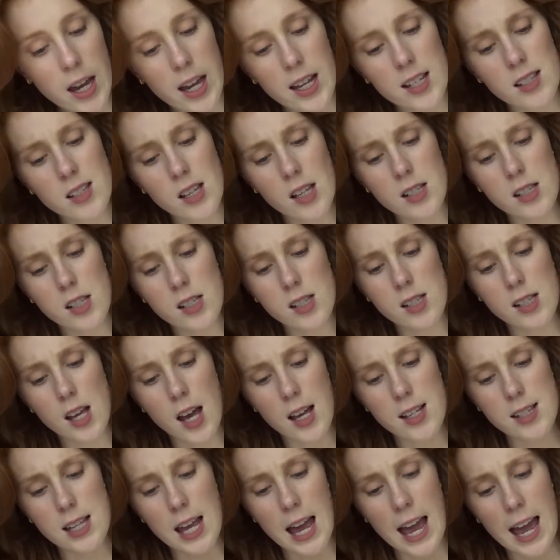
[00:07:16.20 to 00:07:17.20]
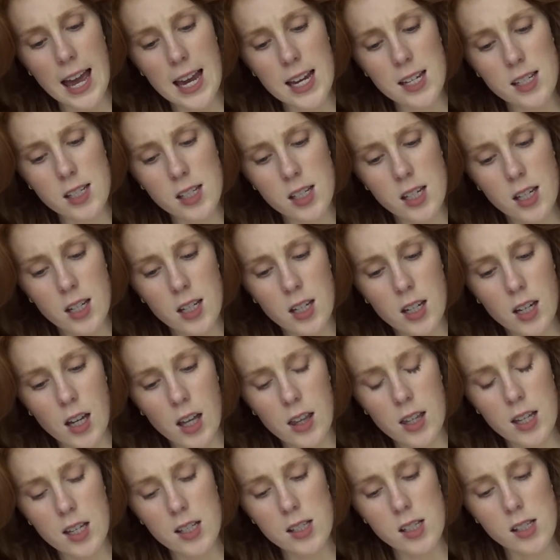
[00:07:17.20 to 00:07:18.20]
It says a size eight. I
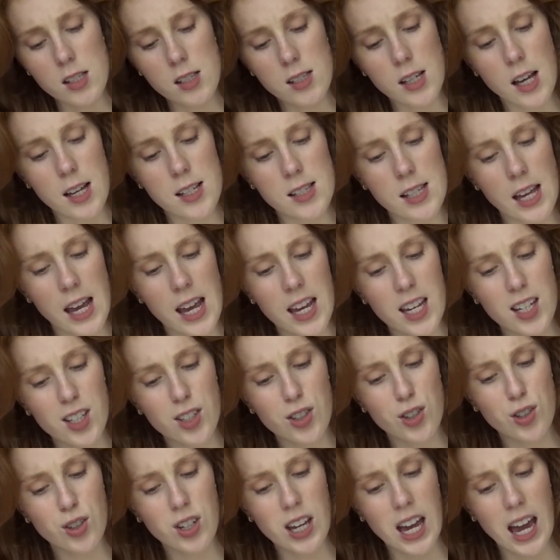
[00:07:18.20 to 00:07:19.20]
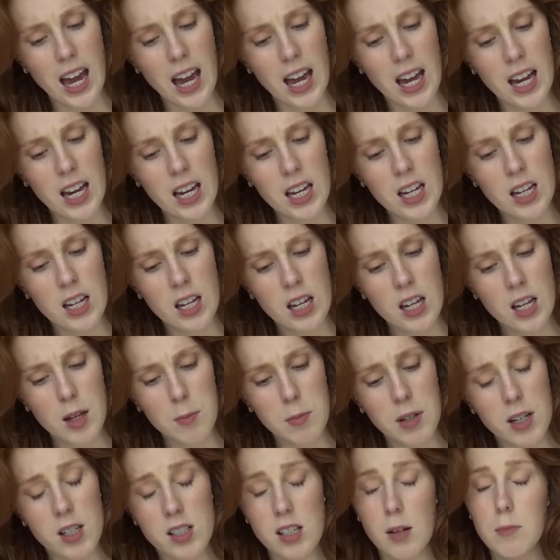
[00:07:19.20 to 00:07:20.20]
think it's a size eight U K,
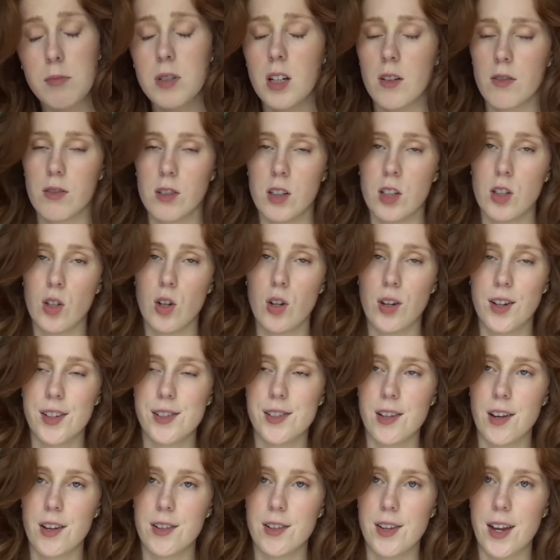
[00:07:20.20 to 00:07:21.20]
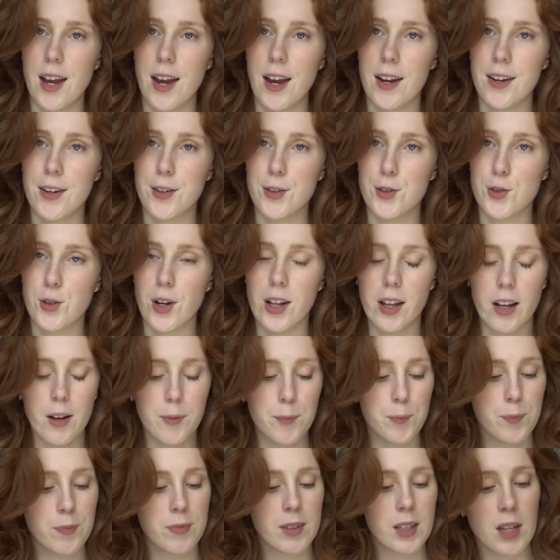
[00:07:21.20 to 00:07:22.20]
because I'm definitely not a size eight Australia.
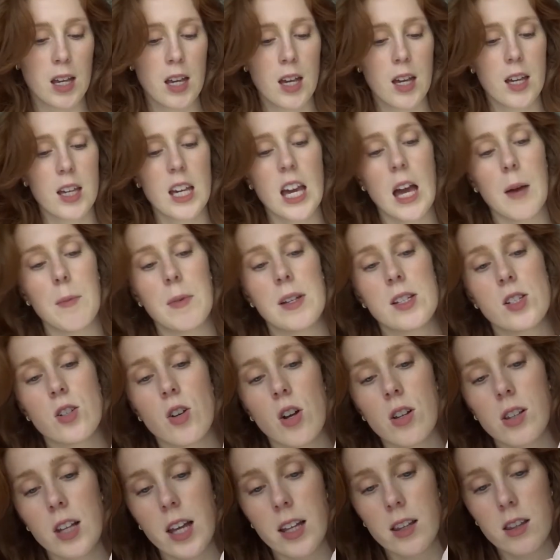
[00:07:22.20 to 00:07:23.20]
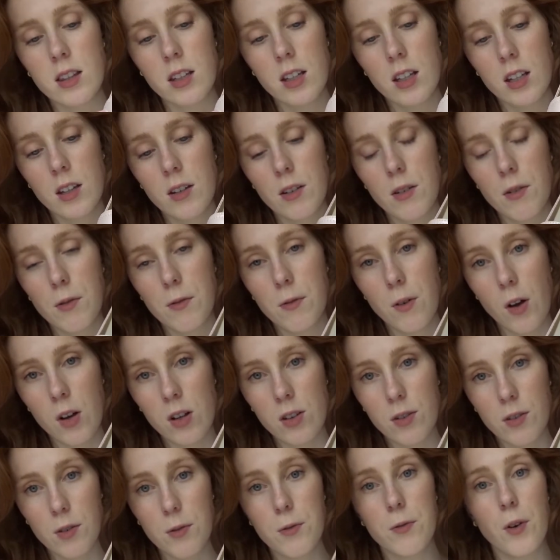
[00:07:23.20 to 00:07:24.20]
Yep, it's got like the
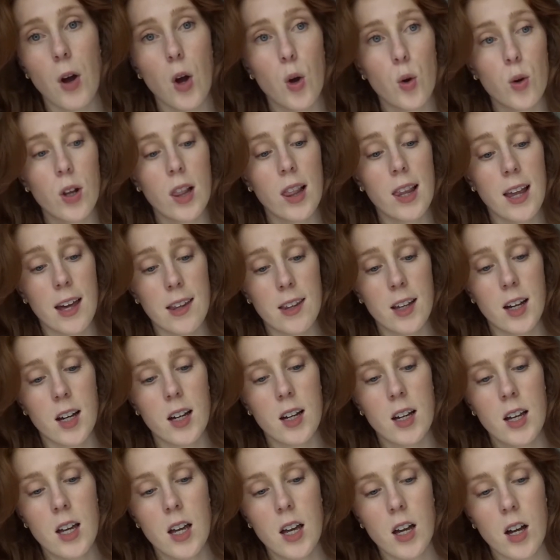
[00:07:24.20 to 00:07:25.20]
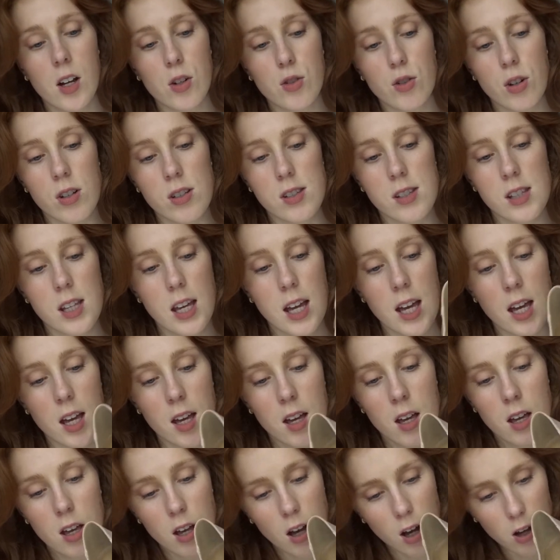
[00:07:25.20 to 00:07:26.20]
faux leather across
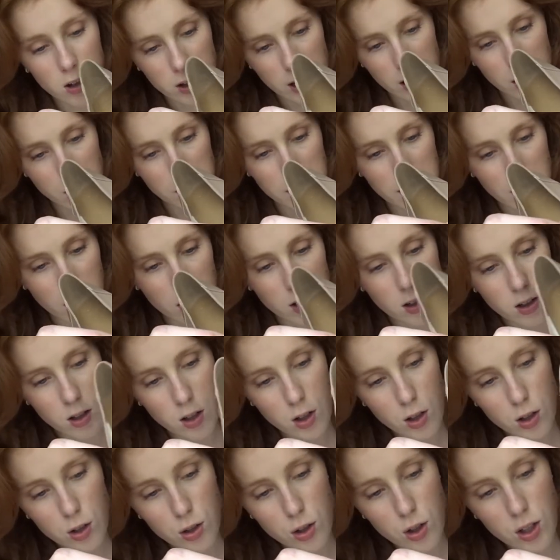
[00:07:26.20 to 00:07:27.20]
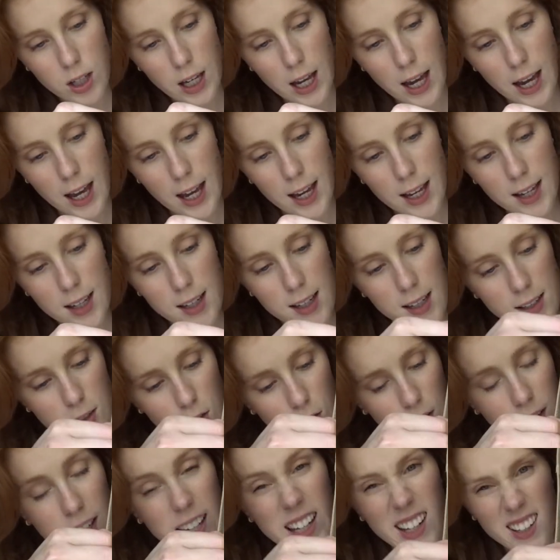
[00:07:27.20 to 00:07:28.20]
there. Oh, here we go. U K, it's
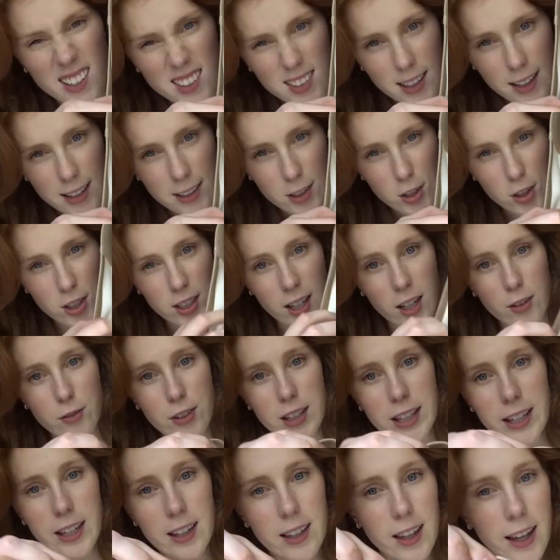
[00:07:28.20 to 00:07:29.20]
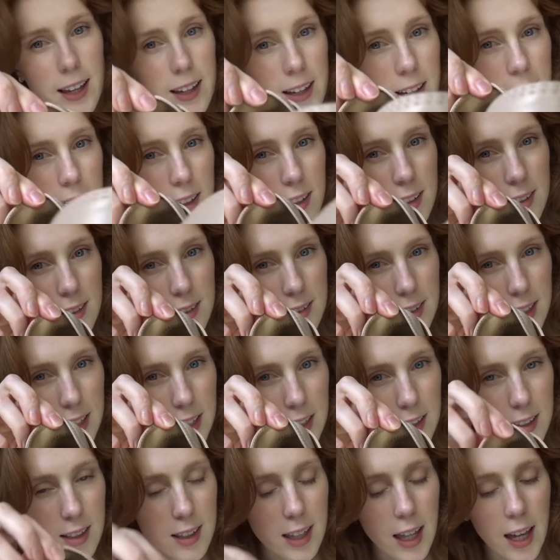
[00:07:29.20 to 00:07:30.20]
on the inside, so you can't really like see
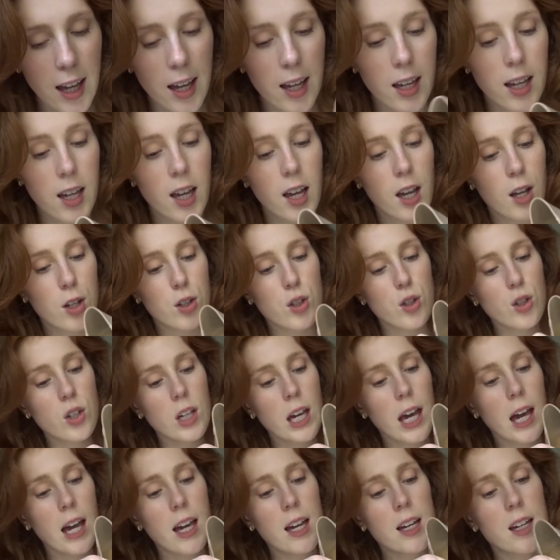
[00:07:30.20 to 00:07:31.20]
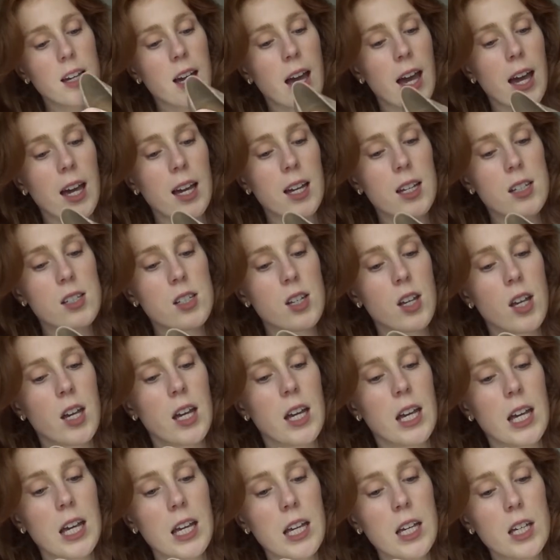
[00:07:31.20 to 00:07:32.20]
under there. U K eight,
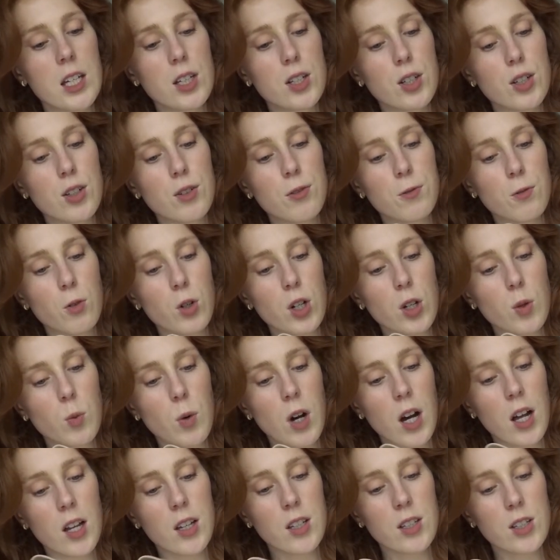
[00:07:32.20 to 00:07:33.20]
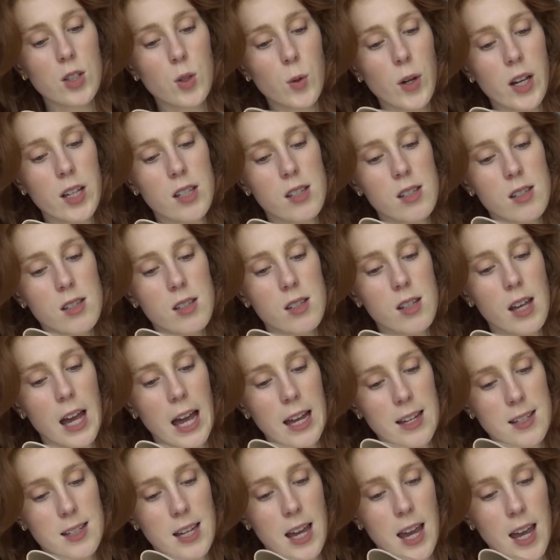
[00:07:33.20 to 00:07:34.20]
E U forty-one, U S
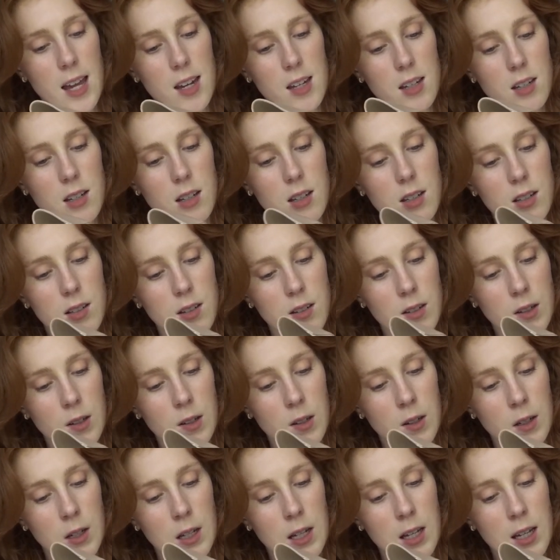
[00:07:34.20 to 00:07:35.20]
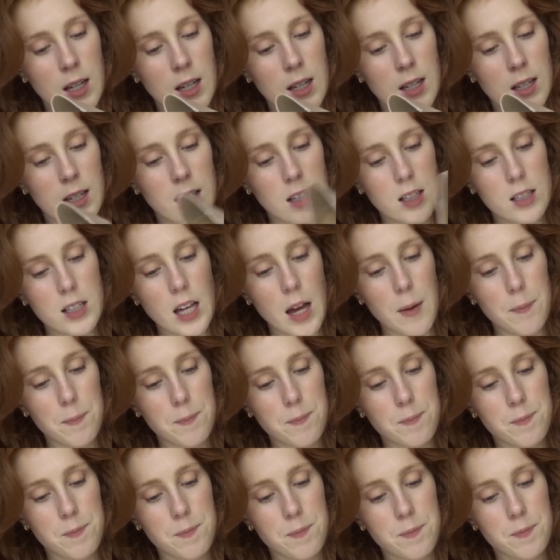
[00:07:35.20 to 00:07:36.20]
ten. Yeah.
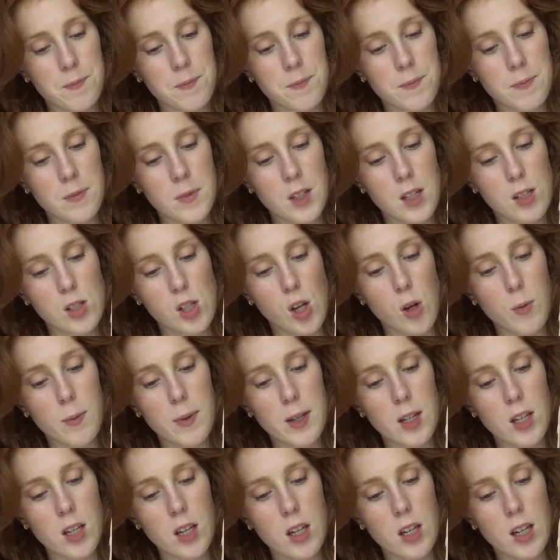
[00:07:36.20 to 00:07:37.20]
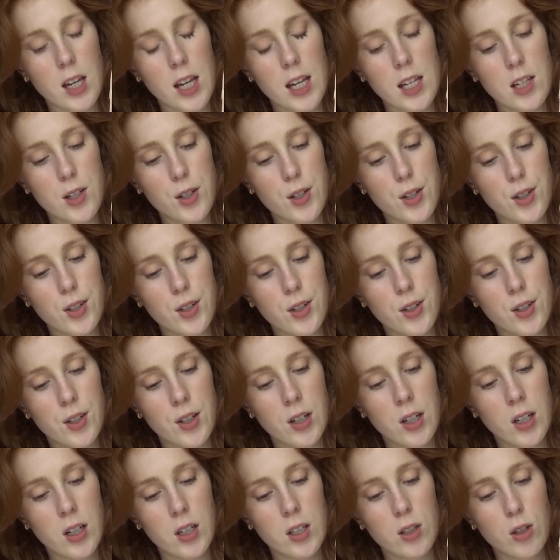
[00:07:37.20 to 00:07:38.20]
So I'm at E U,
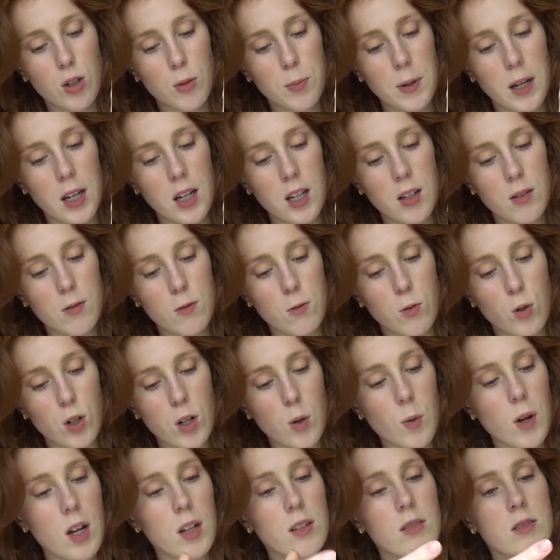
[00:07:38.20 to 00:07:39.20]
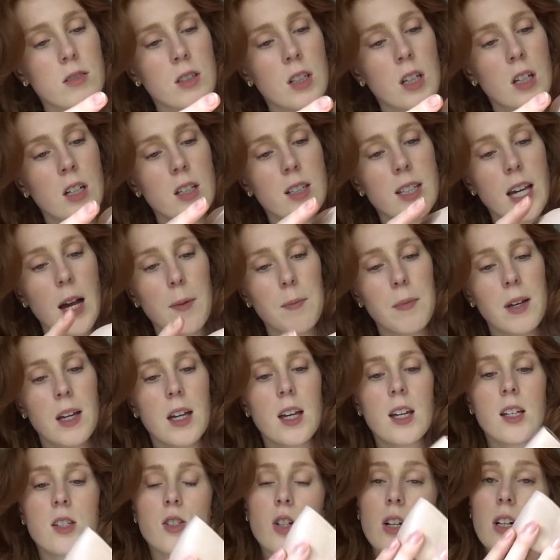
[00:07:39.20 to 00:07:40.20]
European forty-one. Yeah.
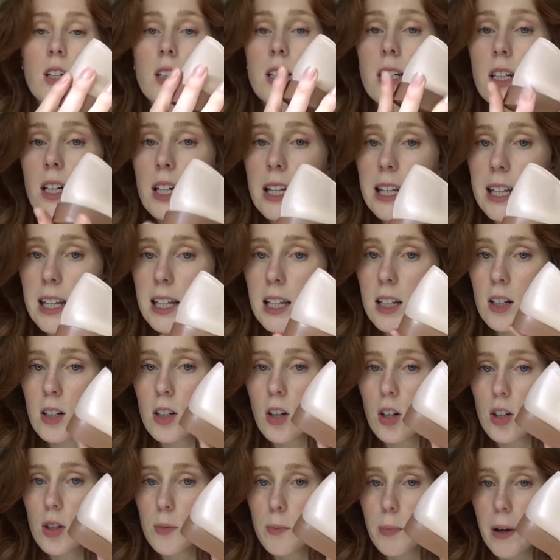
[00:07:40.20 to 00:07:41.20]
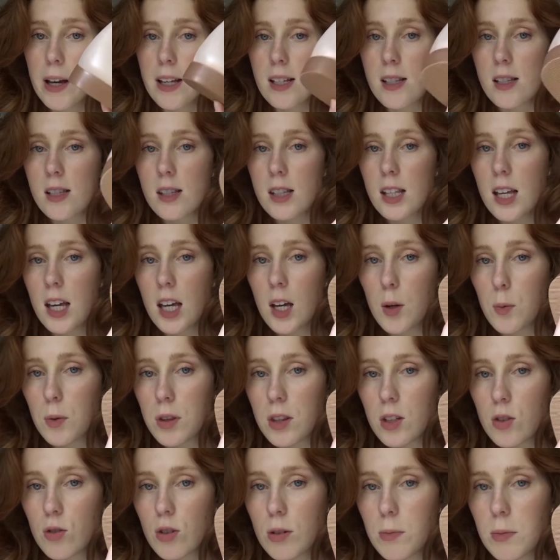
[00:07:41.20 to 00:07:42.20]
It's got a little heel on the base there
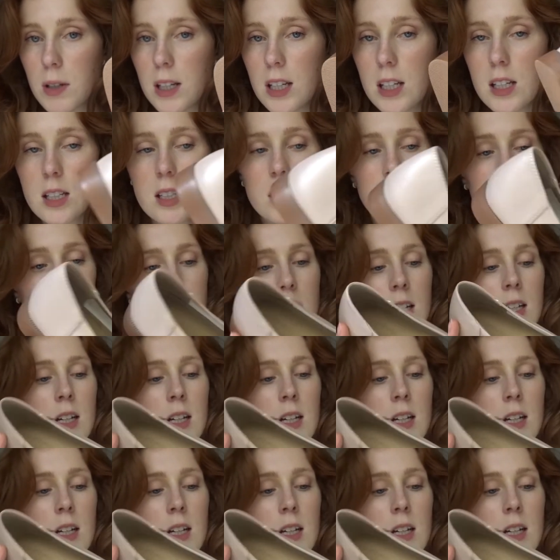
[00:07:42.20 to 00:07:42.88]
with the grip in.